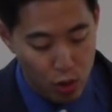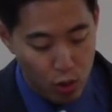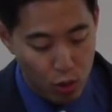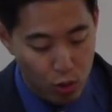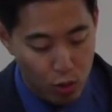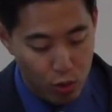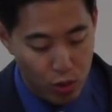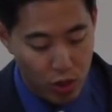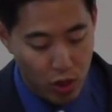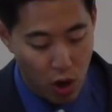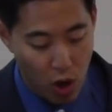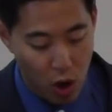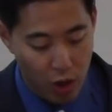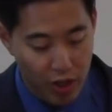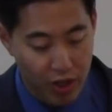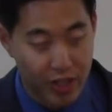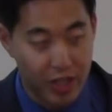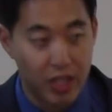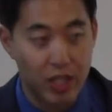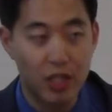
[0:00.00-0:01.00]
whose
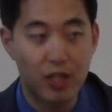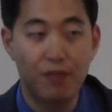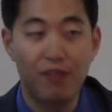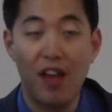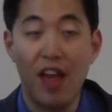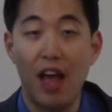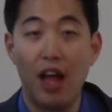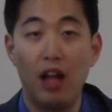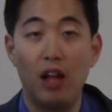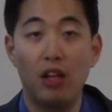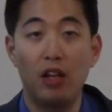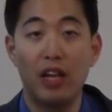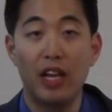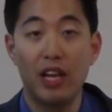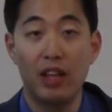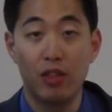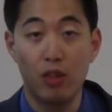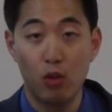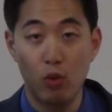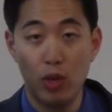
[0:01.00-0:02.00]
carcasses fell
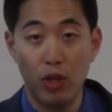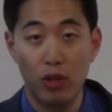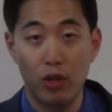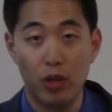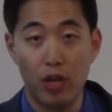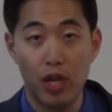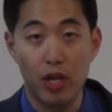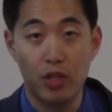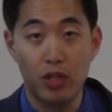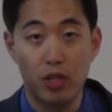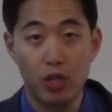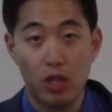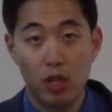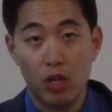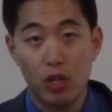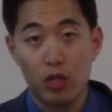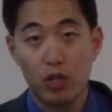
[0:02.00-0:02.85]
in the wilderness?